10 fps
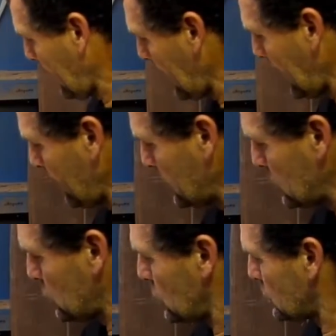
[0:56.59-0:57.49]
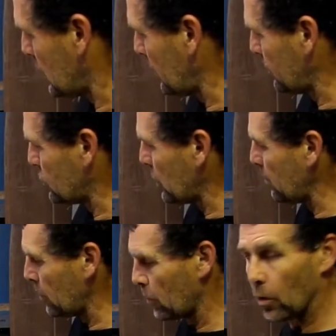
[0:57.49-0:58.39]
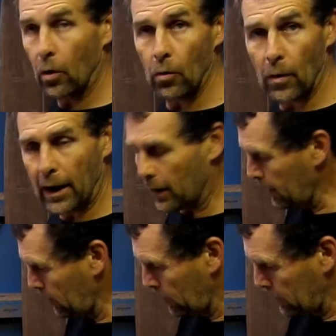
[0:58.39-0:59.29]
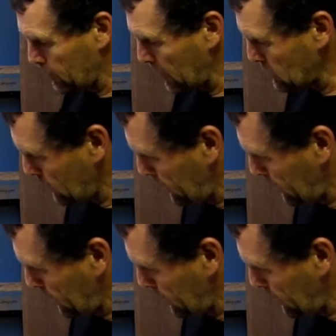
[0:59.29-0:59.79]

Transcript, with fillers: um, and just use a trimmer or a router with a special